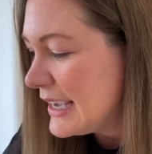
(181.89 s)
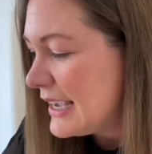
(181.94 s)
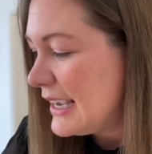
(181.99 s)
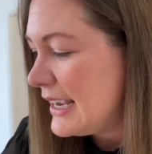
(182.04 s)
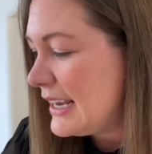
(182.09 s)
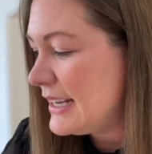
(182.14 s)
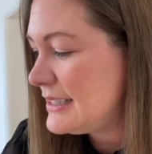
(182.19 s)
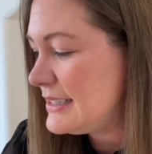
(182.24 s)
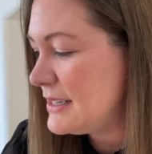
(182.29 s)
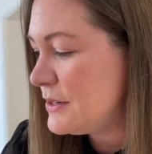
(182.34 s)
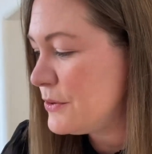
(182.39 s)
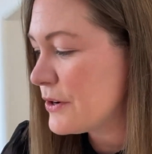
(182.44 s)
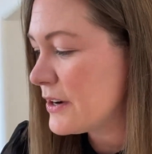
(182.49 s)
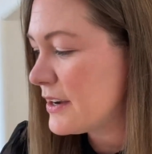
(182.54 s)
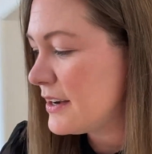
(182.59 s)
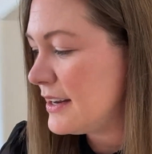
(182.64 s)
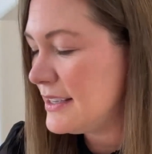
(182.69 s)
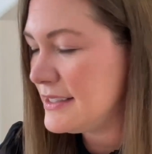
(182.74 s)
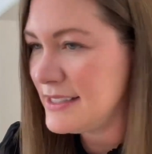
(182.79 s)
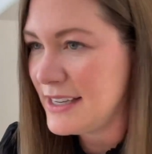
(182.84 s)
It's an
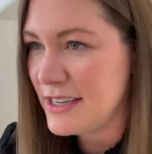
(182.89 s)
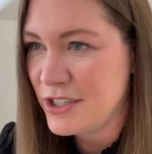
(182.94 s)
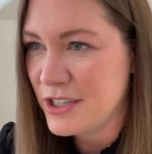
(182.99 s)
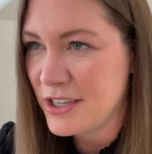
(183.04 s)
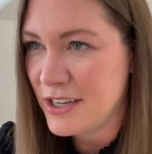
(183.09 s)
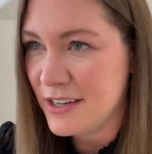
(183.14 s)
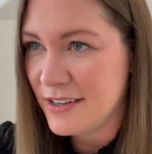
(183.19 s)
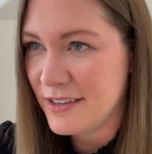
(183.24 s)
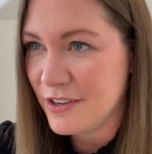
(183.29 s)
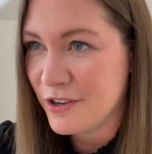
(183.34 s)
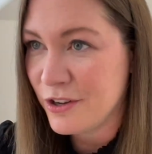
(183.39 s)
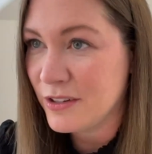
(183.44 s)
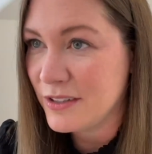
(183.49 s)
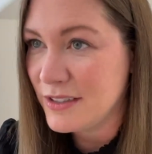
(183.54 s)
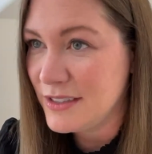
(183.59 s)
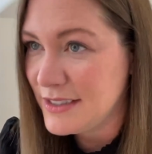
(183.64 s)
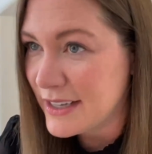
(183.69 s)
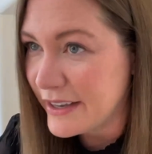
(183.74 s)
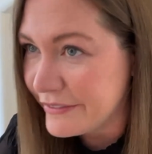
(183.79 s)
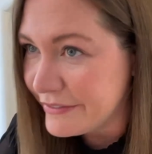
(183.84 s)
organization
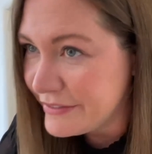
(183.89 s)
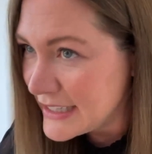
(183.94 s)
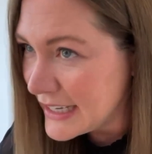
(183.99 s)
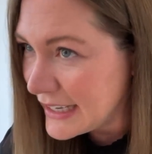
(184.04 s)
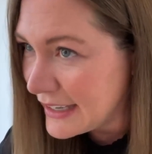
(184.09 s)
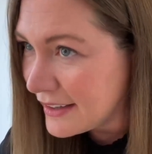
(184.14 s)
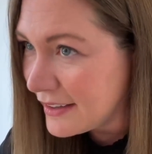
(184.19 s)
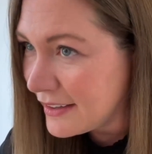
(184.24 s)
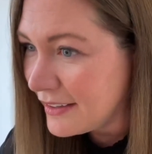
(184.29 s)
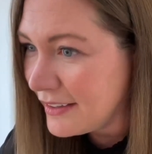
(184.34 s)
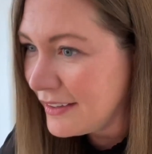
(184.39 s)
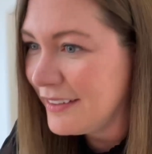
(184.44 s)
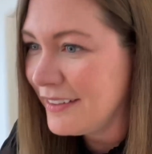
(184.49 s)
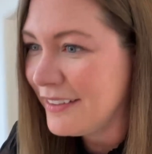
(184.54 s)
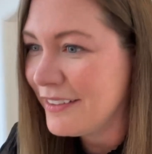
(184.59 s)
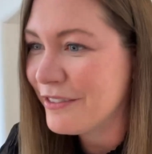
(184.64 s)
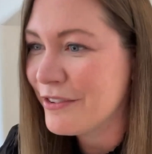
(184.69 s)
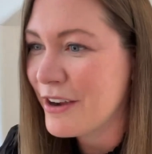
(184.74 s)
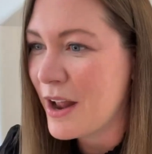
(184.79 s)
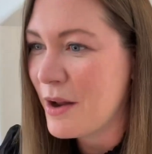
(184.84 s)
called Dovetail,
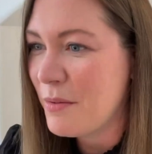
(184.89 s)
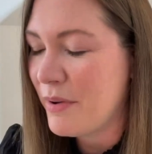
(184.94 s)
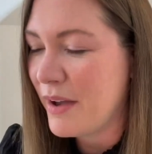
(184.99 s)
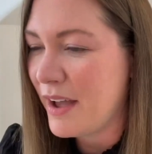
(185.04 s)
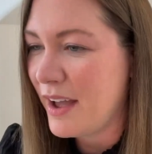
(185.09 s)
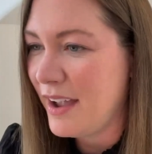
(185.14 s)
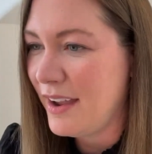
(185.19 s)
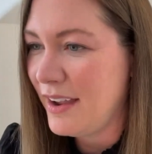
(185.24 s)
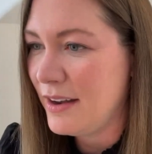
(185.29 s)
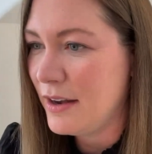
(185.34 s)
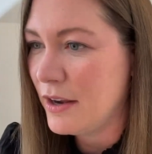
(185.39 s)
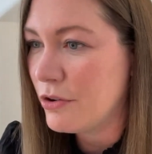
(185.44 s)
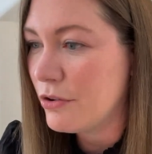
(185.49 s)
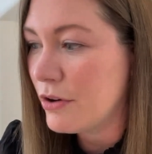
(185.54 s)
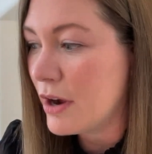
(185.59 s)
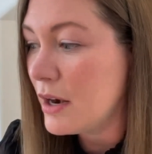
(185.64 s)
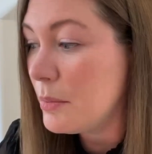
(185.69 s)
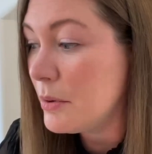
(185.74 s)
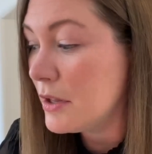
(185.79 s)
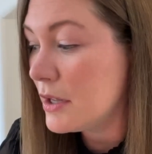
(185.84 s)
run by an
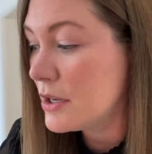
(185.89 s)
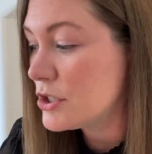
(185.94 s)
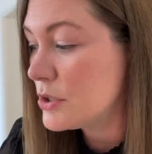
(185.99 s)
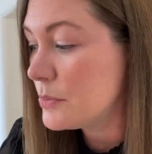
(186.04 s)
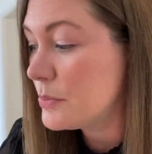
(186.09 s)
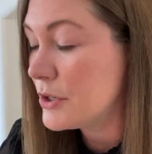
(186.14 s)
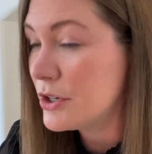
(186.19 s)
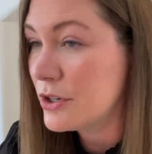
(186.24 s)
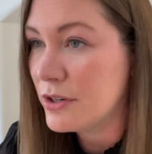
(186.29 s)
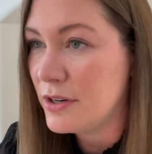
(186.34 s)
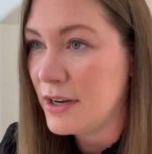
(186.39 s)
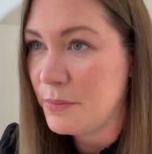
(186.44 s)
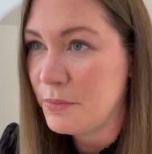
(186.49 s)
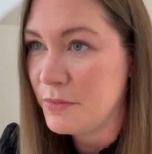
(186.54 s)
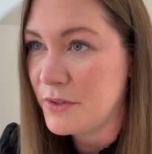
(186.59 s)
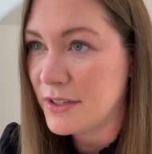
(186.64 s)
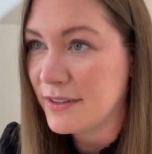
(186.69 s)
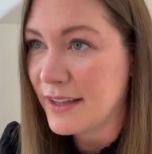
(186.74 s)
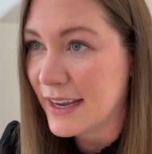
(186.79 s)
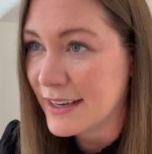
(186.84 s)
incredible entrepreneur
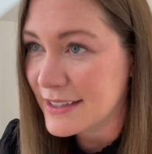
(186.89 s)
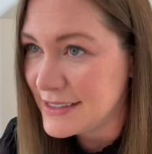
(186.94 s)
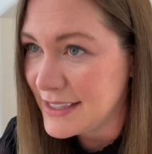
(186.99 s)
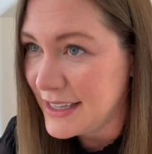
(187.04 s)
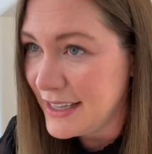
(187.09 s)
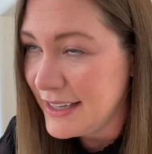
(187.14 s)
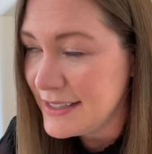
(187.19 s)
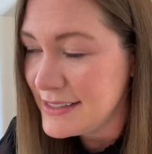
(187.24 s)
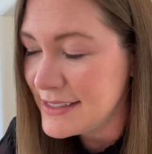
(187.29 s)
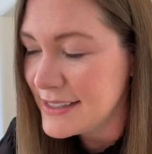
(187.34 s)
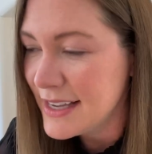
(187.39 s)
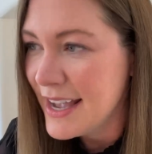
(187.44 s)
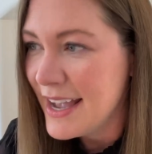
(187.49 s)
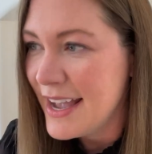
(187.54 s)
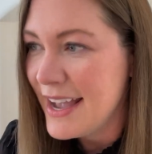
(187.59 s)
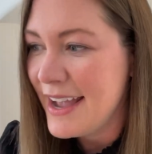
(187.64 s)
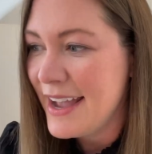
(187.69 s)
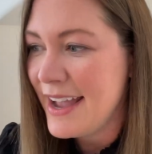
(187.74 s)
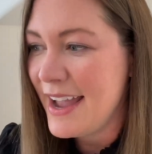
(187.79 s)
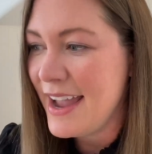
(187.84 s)
named Alexis.
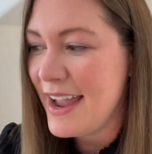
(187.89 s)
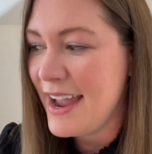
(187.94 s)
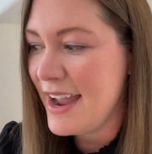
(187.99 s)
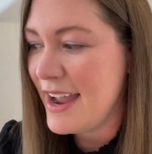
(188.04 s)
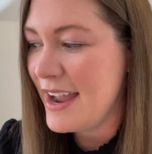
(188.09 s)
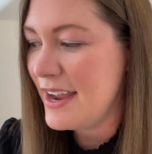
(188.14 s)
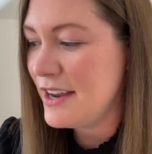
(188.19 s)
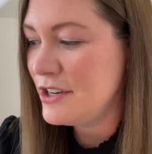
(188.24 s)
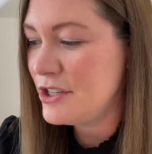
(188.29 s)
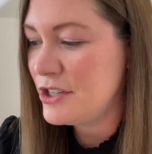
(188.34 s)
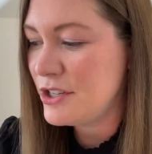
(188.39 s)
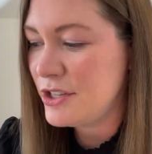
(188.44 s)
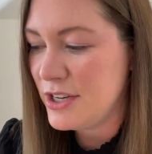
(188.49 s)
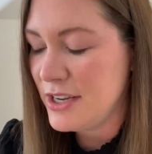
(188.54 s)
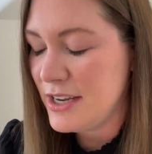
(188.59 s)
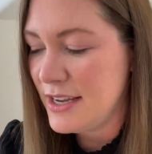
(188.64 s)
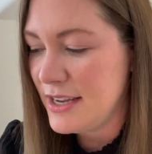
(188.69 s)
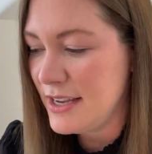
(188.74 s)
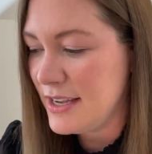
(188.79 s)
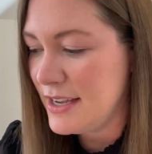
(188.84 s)
And
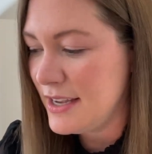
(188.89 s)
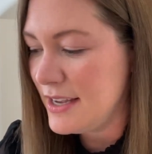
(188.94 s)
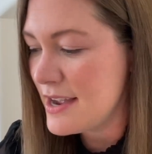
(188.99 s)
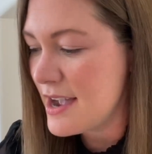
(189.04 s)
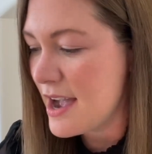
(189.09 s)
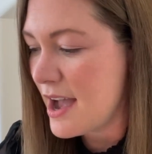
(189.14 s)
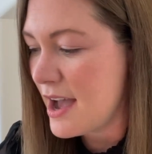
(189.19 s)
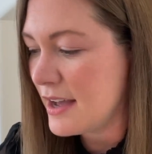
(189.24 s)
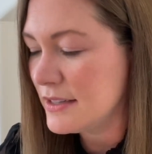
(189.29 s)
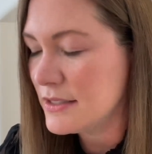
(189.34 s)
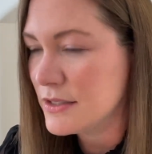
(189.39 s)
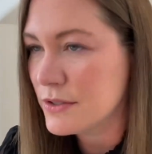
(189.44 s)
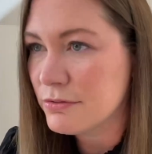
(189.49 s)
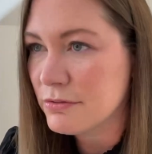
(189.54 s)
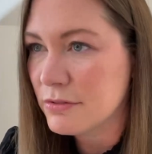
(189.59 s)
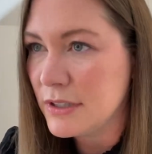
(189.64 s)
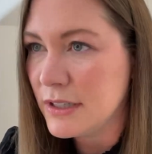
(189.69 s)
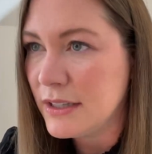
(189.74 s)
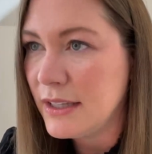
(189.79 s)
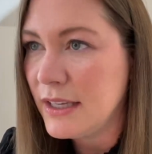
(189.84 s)
she has
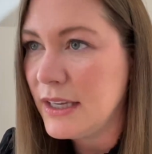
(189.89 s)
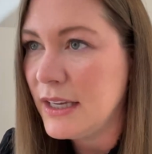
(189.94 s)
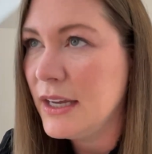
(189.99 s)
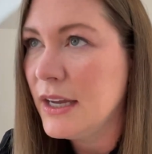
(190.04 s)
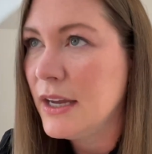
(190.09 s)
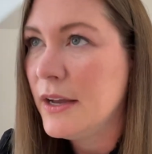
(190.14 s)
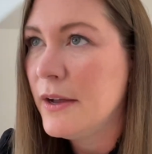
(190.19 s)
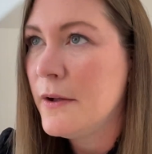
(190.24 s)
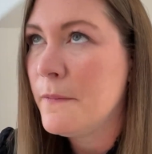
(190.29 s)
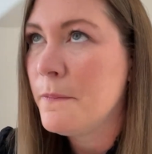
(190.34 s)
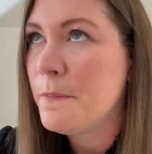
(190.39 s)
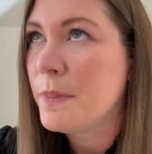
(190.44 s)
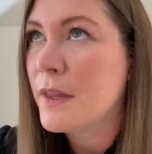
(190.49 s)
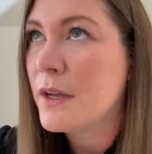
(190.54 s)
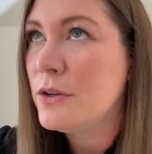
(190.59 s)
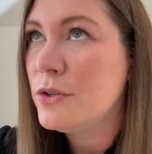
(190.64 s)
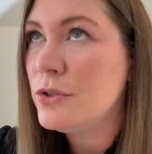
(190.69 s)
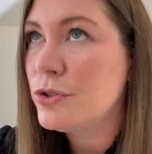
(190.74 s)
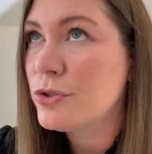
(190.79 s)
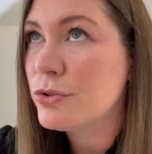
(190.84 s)
really
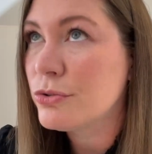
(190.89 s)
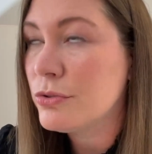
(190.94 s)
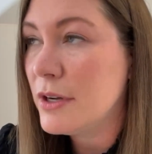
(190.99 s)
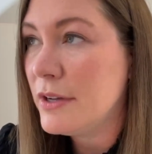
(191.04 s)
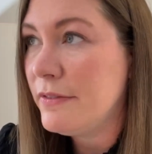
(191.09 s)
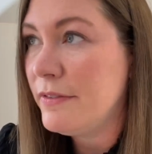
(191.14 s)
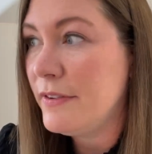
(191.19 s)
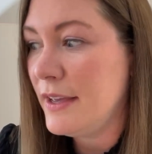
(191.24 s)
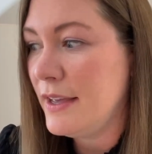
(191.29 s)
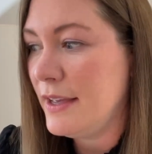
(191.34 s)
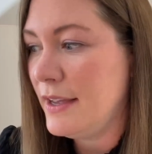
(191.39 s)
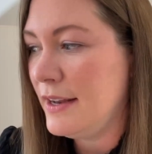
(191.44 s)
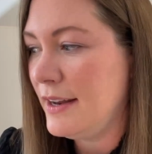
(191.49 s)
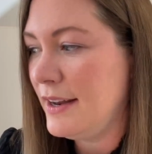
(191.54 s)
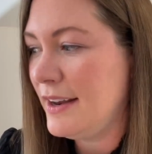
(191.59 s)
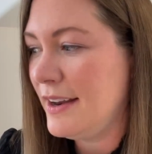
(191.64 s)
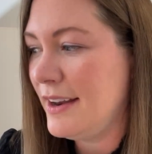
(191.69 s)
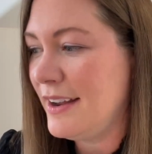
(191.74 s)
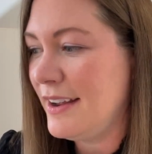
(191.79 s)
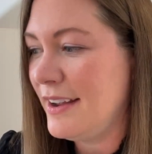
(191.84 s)

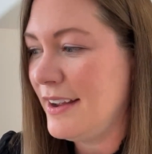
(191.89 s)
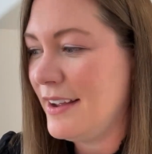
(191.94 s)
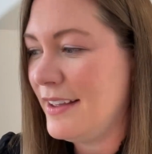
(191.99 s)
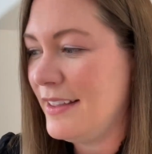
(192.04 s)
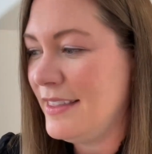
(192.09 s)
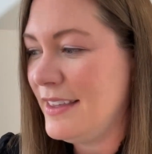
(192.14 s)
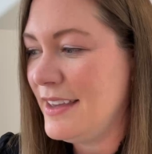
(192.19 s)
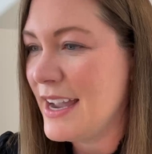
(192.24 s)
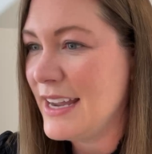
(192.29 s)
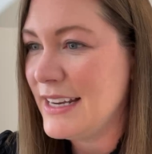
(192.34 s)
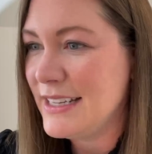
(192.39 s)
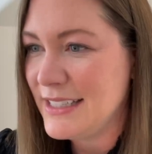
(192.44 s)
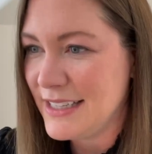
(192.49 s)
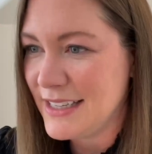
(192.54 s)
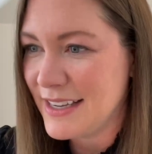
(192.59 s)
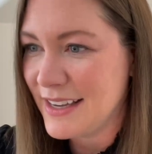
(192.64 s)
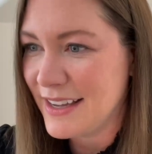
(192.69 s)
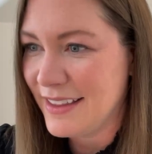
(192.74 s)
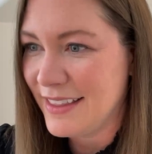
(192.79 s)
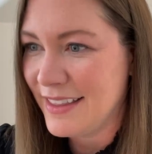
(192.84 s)
driven the
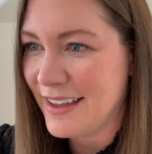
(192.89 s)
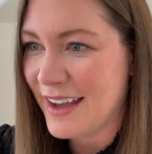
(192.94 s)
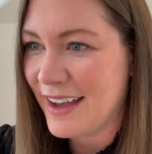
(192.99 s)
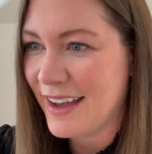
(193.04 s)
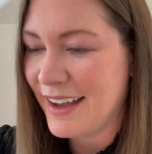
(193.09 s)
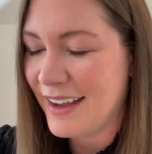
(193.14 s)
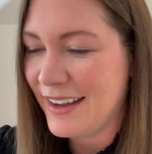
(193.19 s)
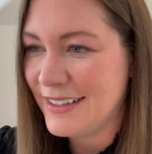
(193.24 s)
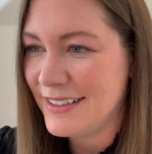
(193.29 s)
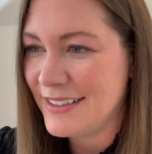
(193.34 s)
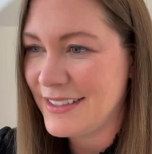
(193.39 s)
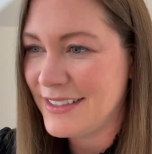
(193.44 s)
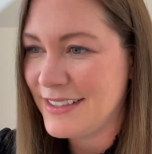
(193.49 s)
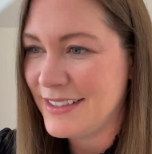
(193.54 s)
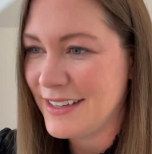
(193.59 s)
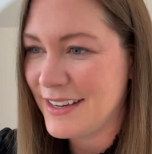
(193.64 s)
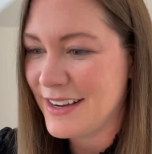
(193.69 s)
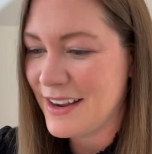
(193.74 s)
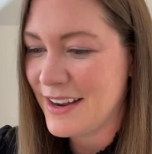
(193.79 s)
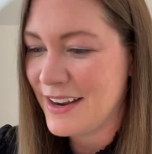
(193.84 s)
idea that,
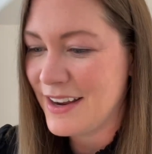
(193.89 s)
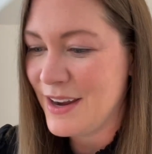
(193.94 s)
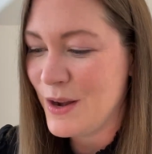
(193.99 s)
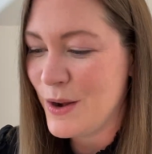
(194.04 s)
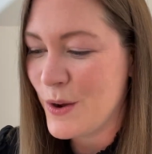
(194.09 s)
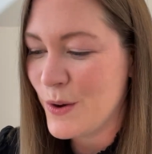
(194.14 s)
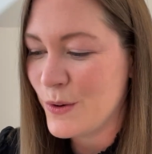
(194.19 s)
you know,